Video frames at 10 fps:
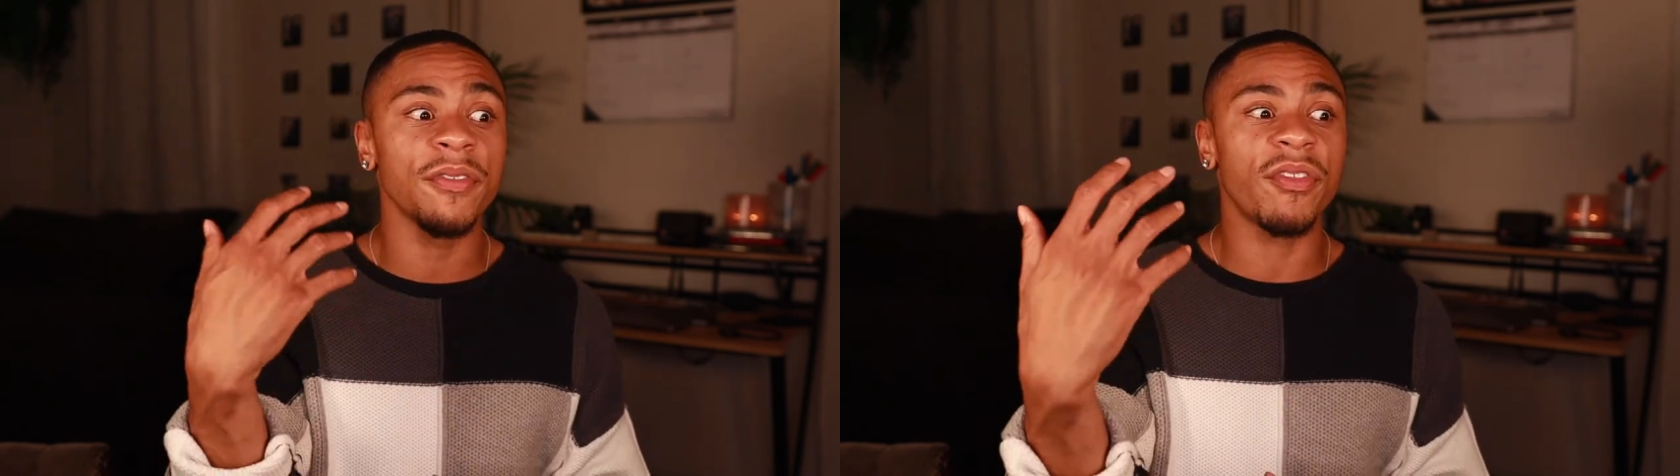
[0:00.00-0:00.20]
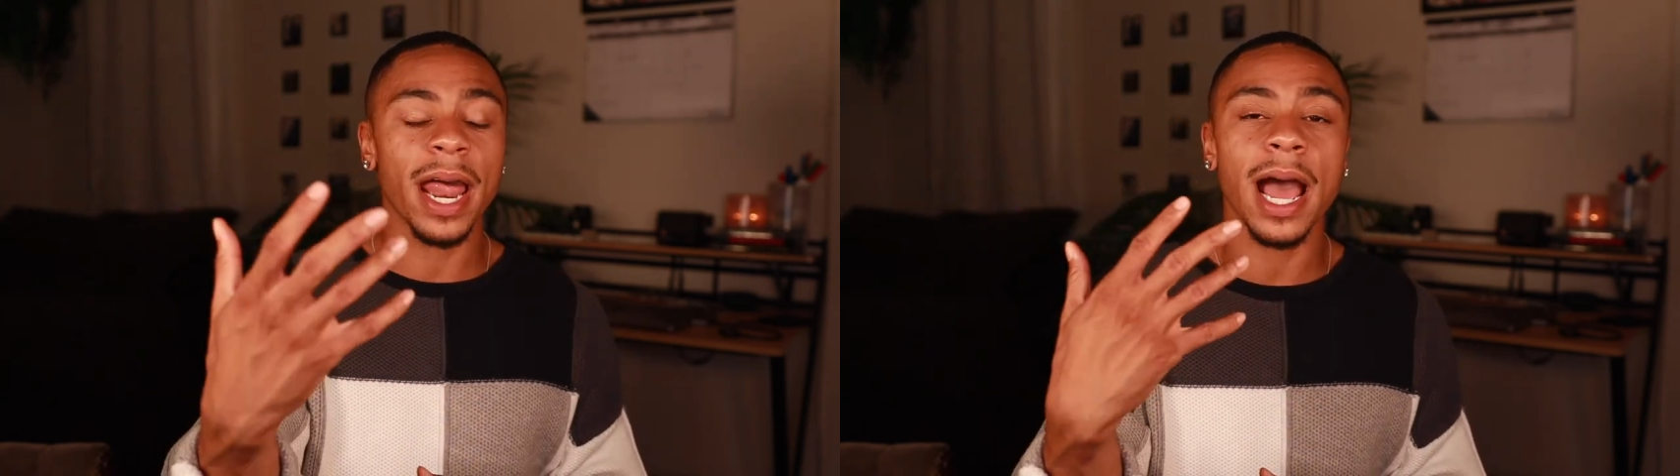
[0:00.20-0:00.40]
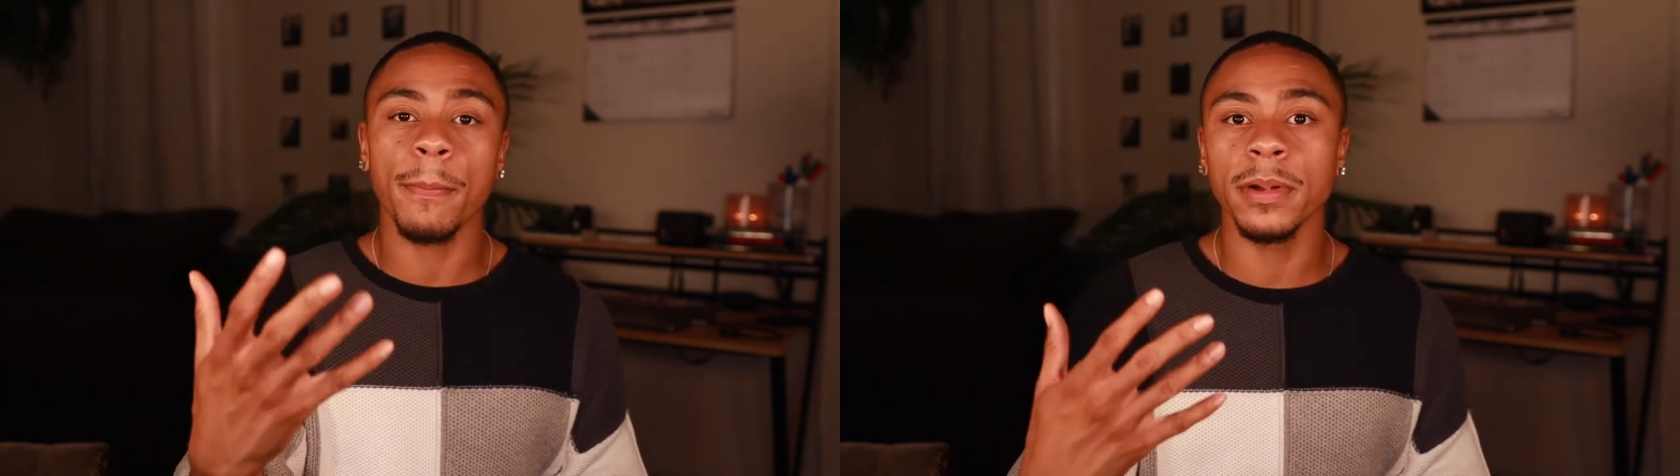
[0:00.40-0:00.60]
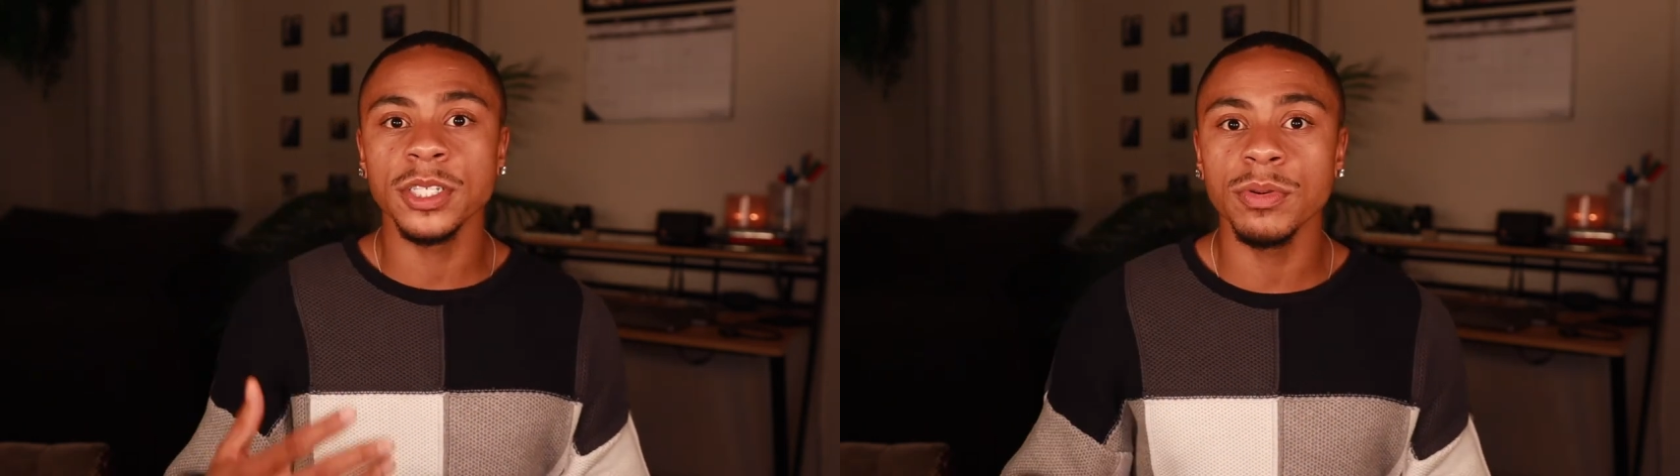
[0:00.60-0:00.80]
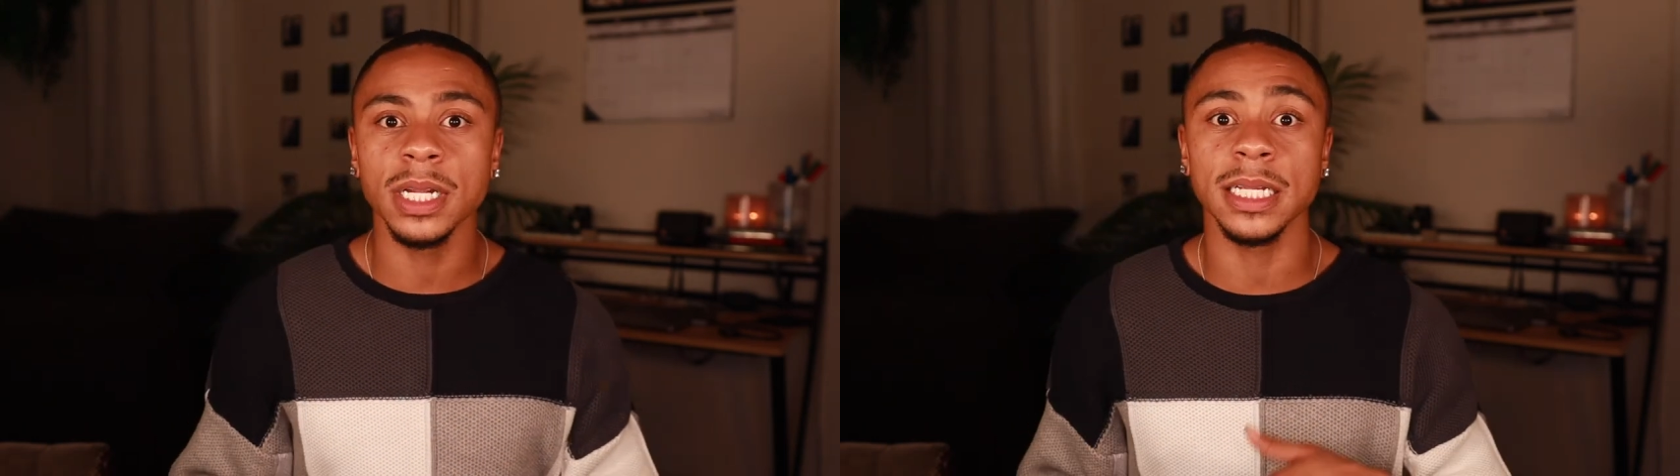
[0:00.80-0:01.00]
that
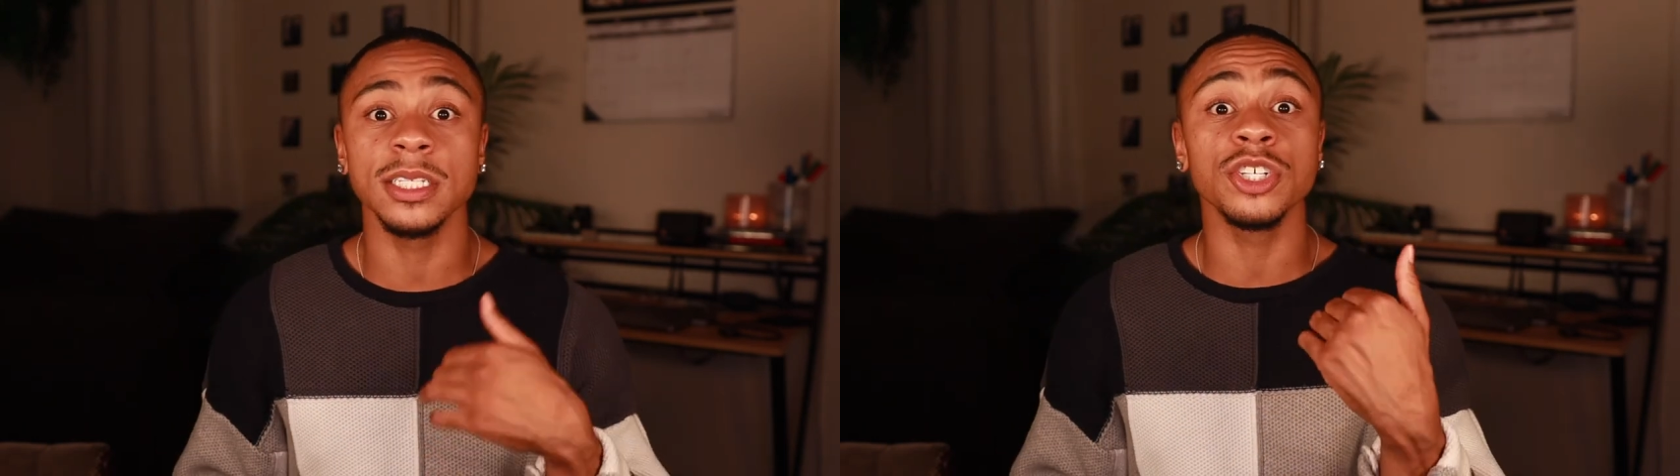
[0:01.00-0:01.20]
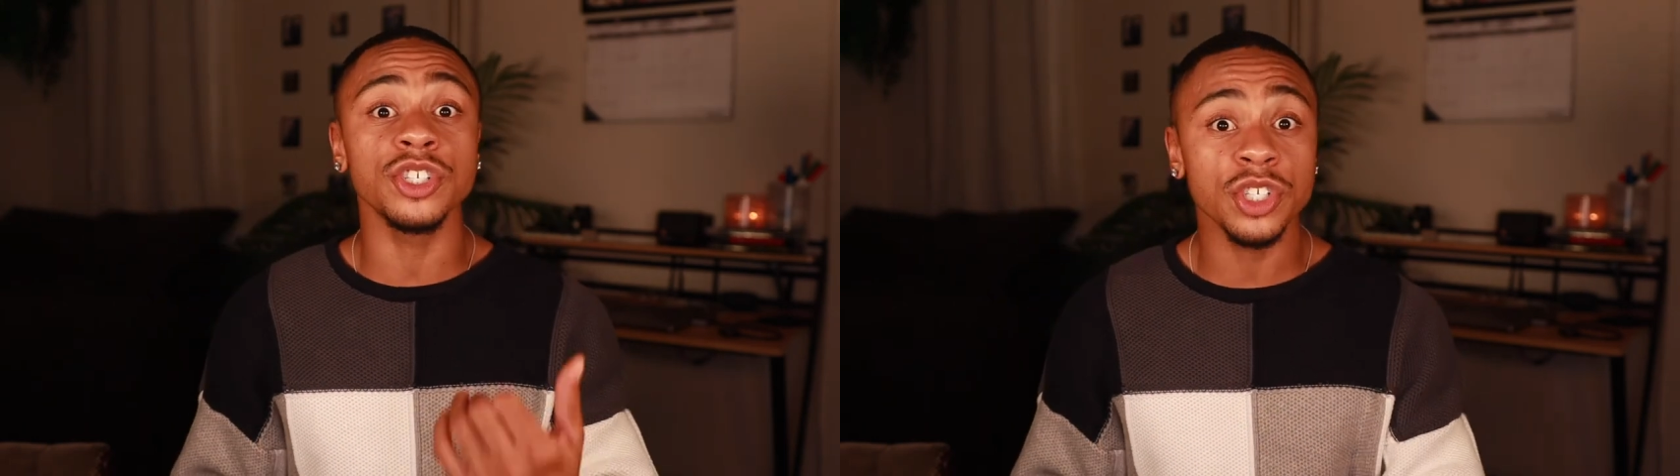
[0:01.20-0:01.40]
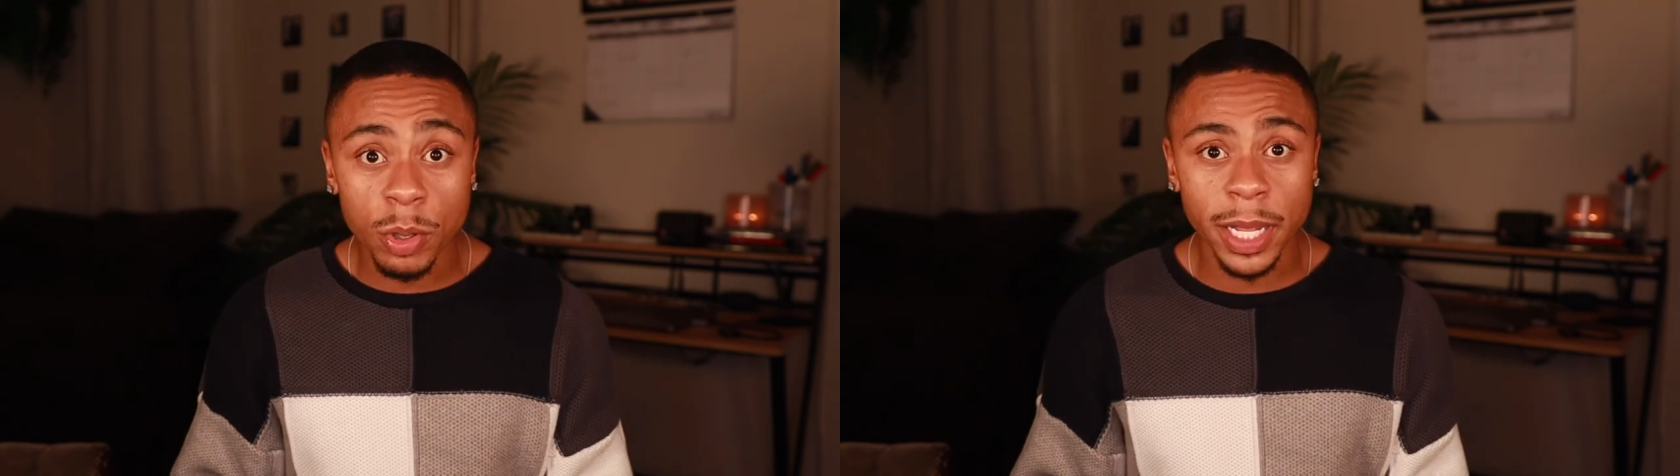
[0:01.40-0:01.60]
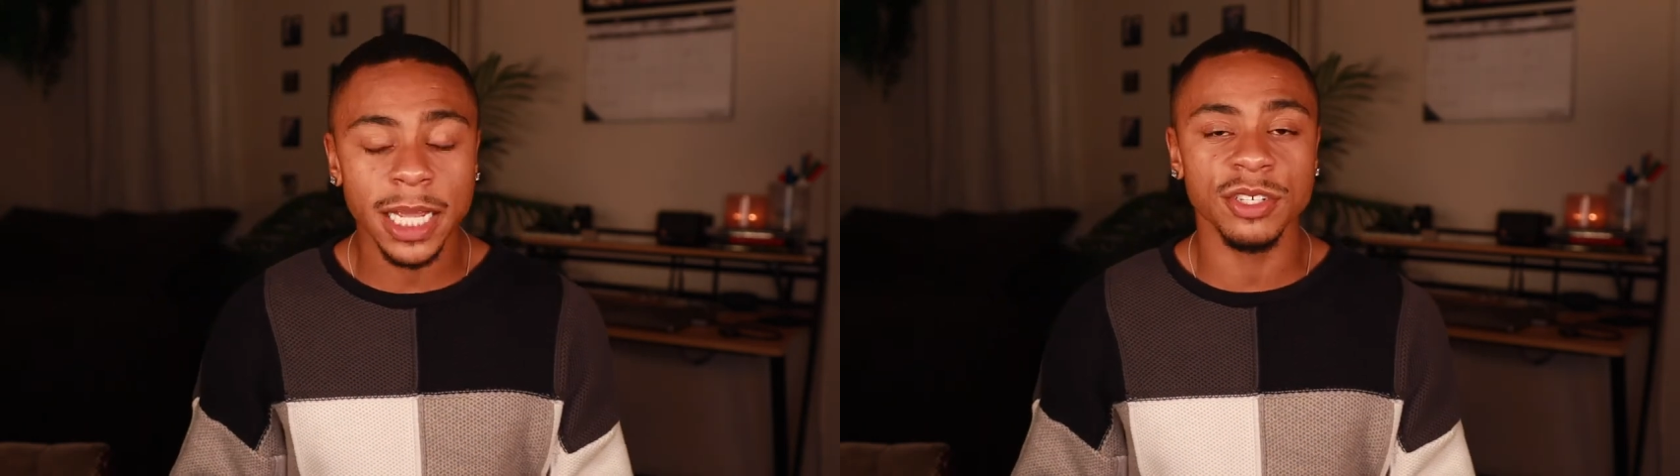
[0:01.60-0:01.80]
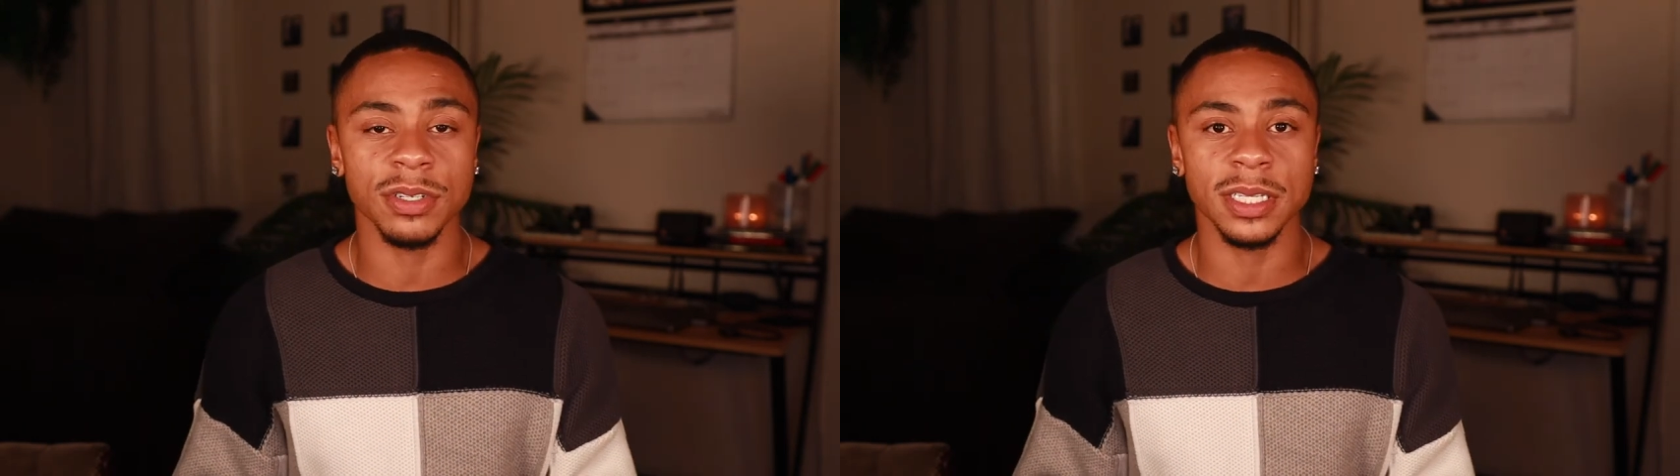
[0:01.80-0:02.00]
opportunity to
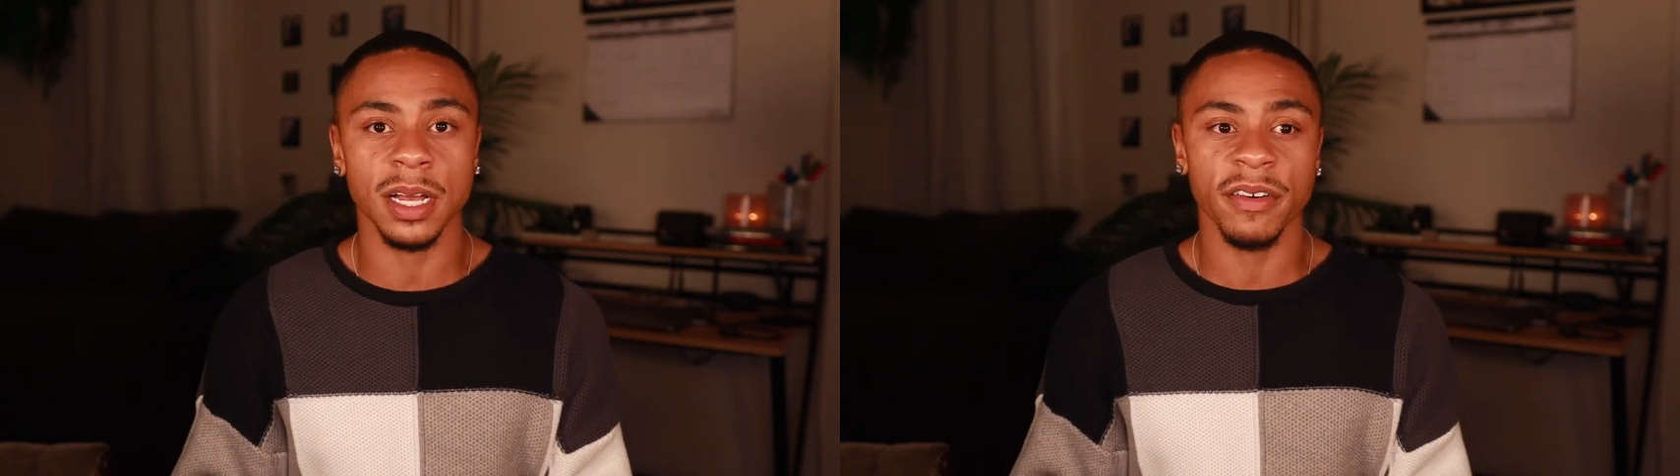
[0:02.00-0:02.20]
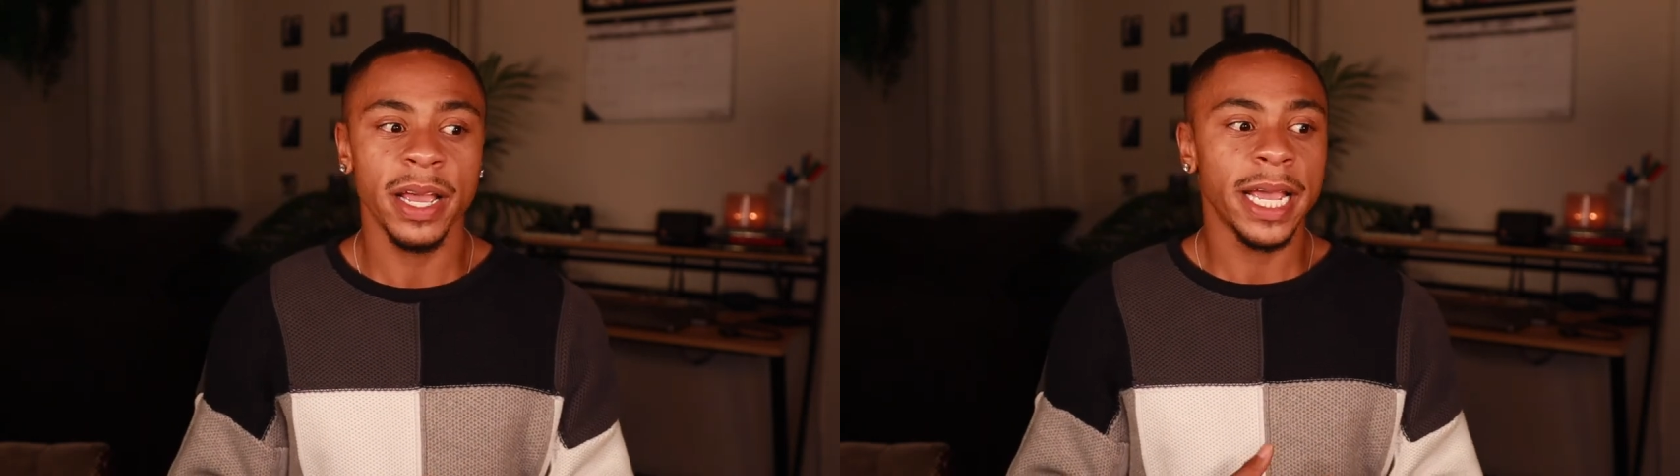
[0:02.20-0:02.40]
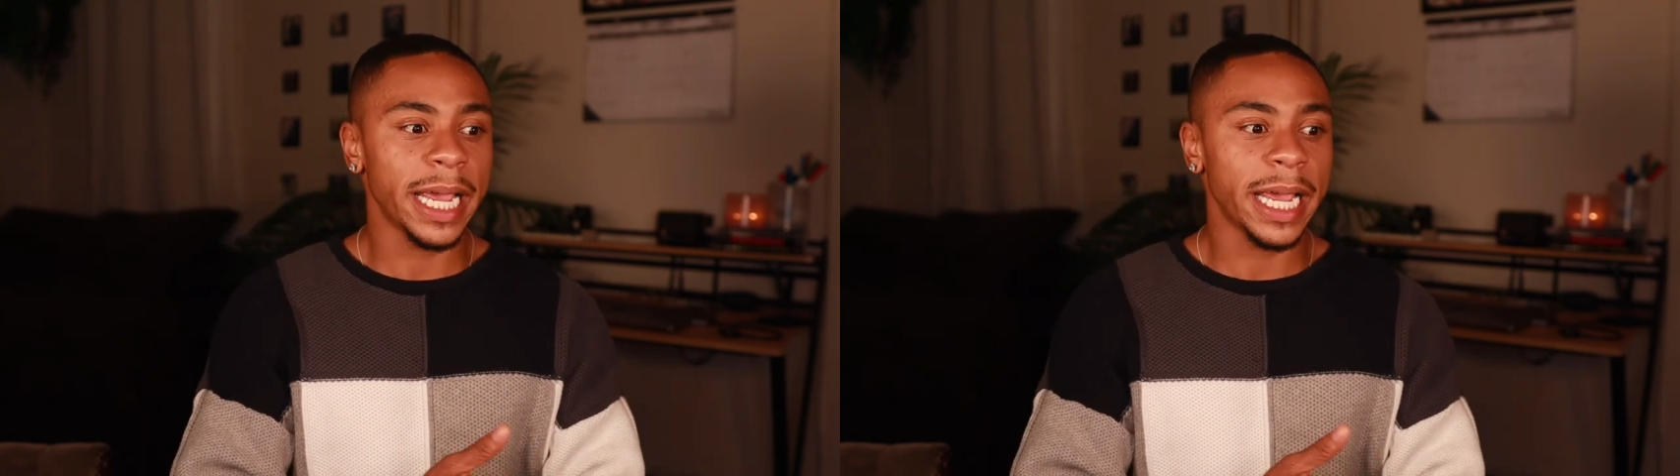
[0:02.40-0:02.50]
showcase yourself